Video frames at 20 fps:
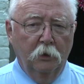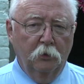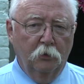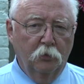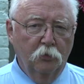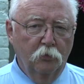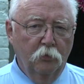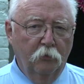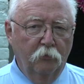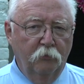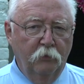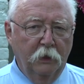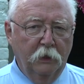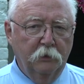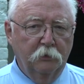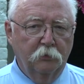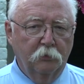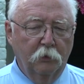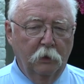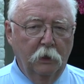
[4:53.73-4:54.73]
to
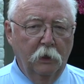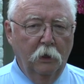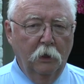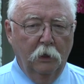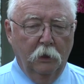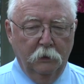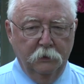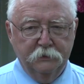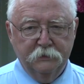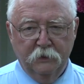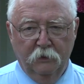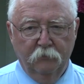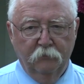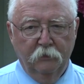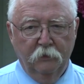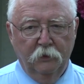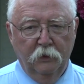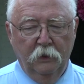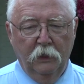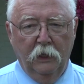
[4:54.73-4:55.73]
victory in
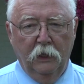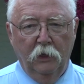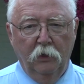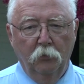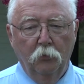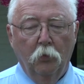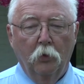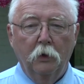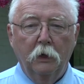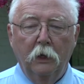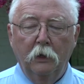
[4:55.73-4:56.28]
1781